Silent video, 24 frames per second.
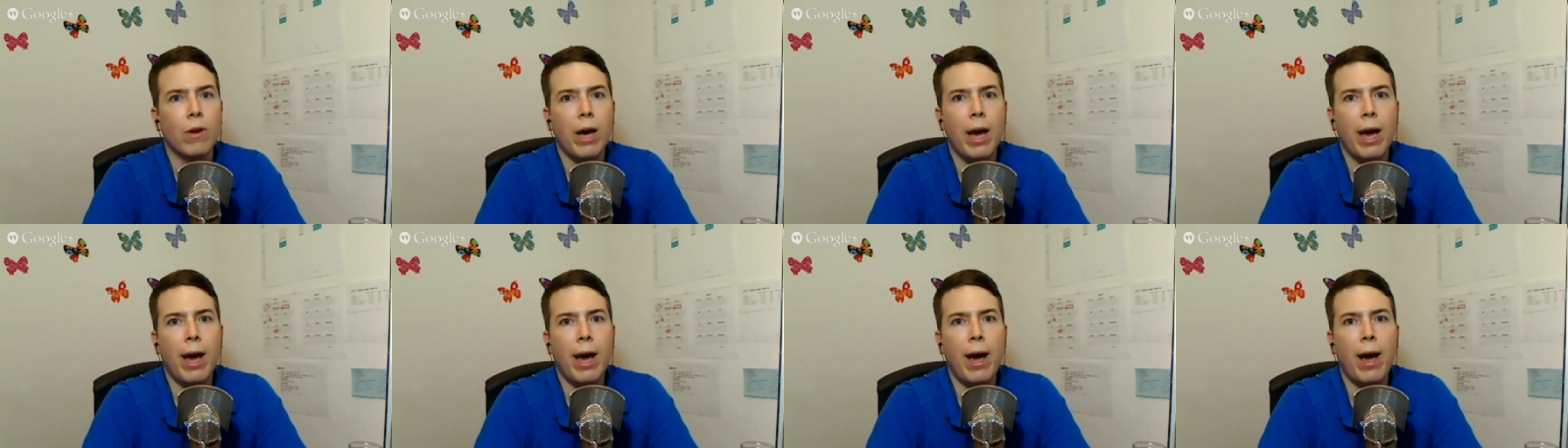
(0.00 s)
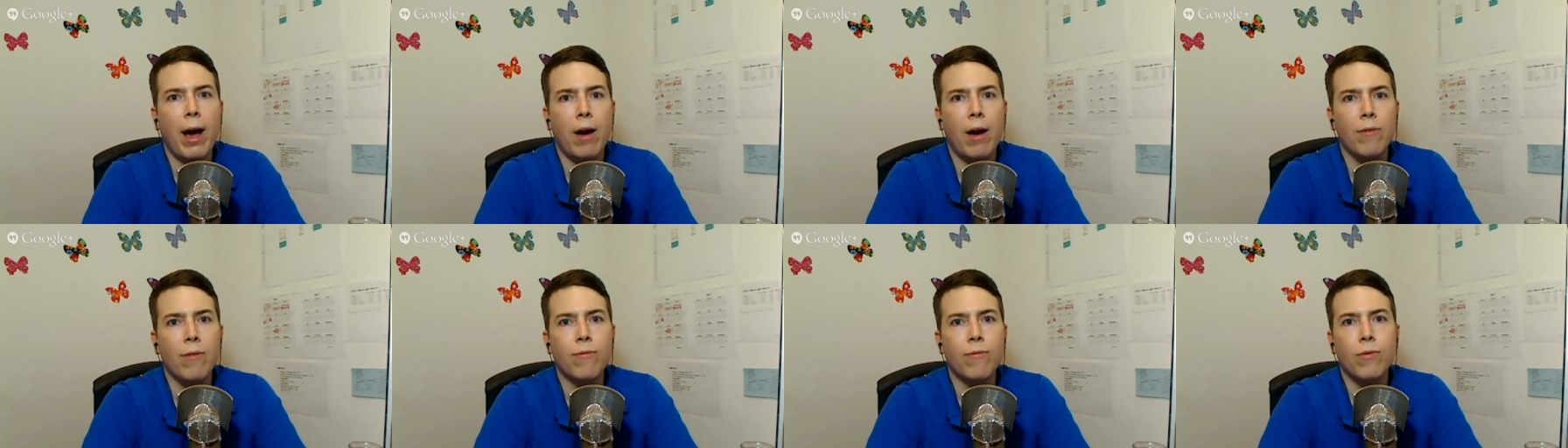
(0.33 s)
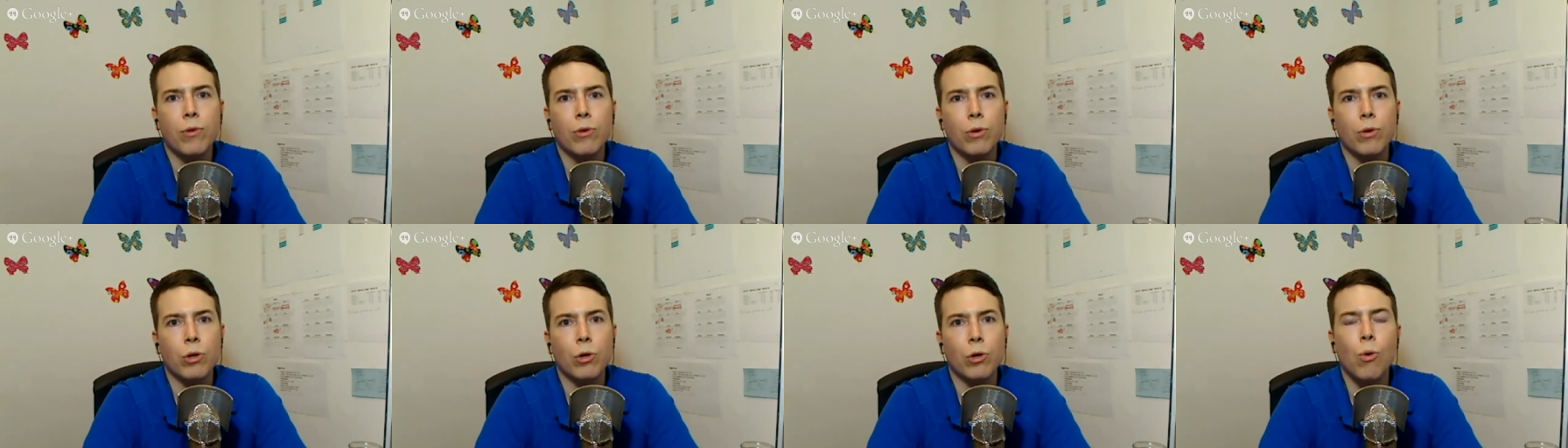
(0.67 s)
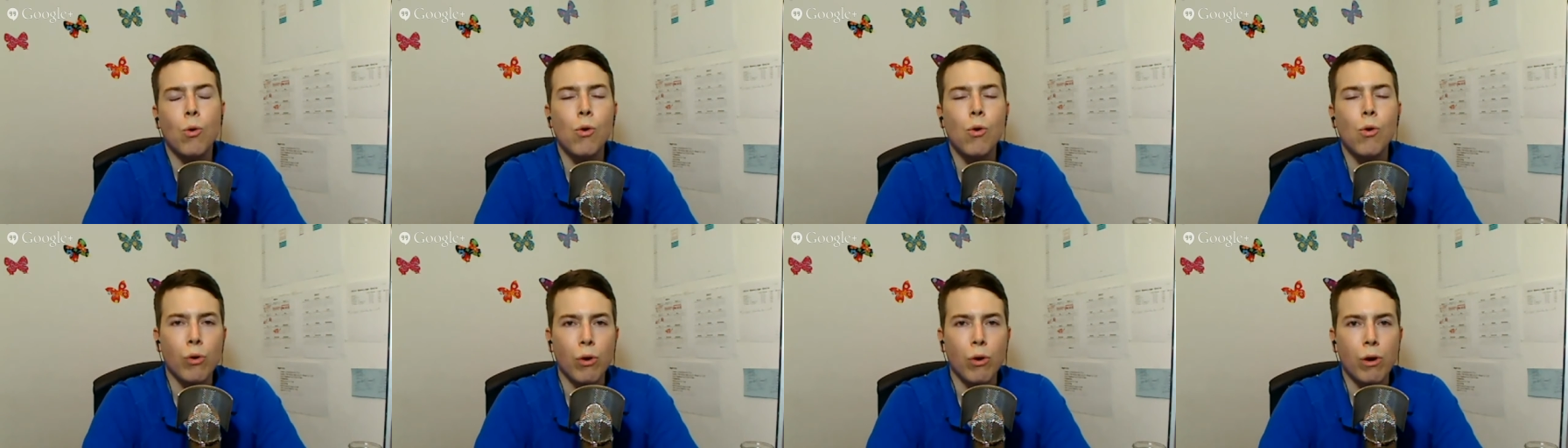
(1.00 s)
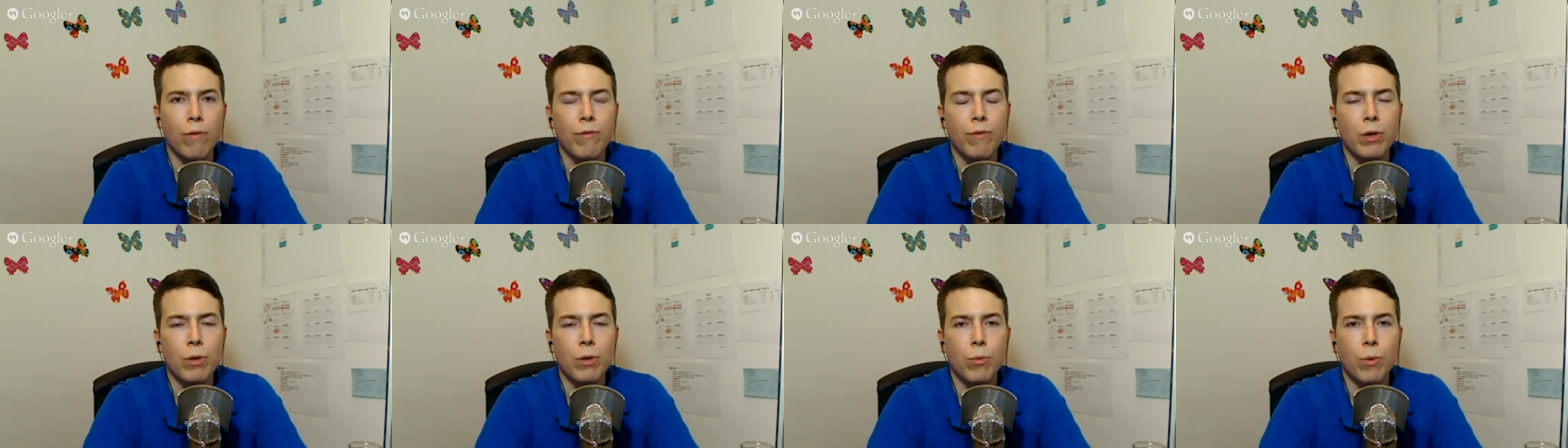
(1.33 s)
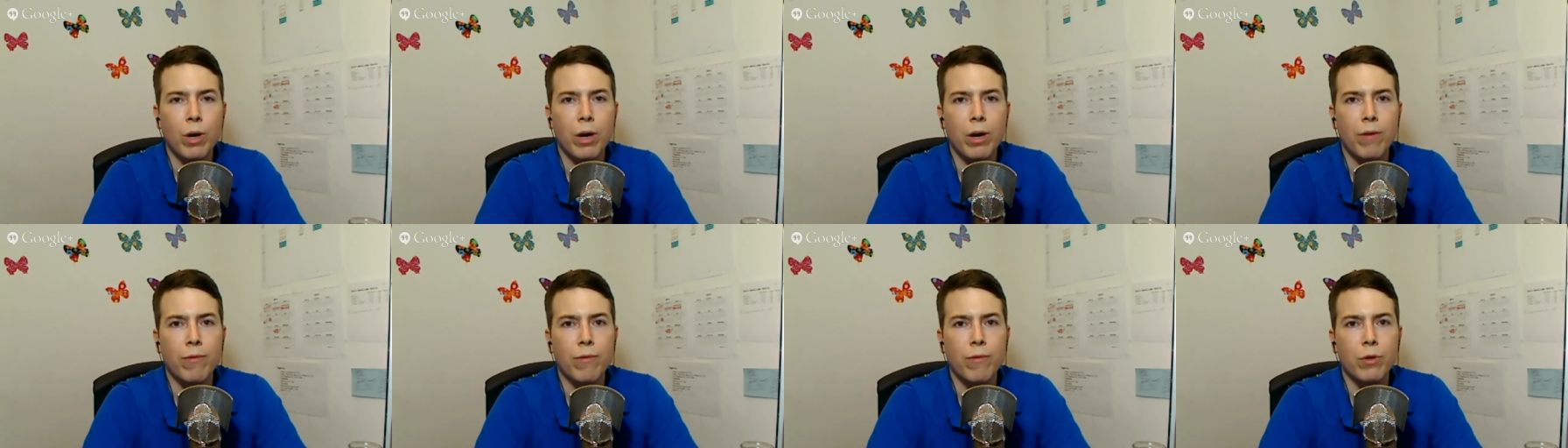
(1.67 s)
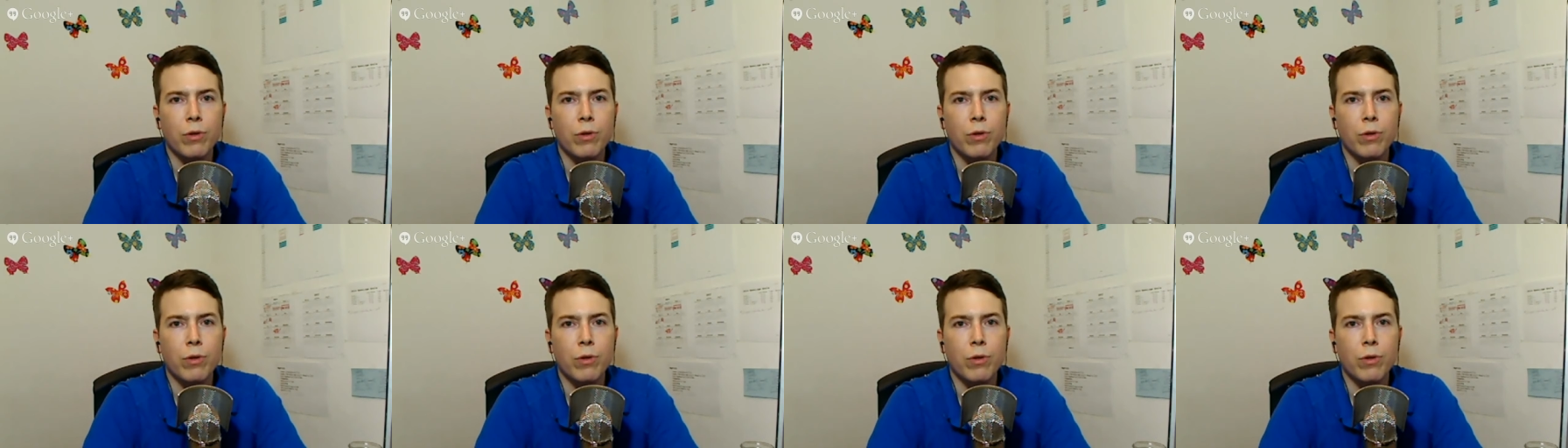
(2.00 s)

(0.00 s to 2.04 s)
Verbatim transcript: half or a quarter of it or whatever,